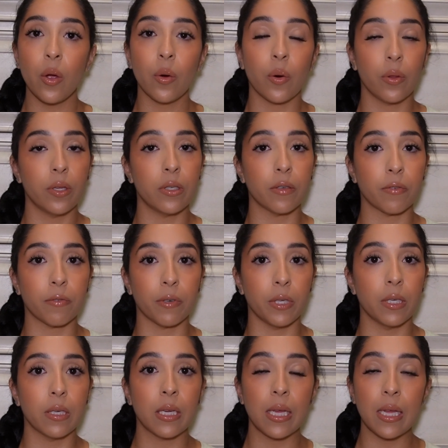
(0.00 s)
or the
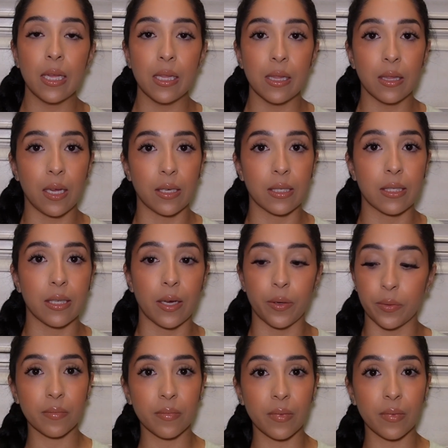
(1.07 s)
different lung sounds.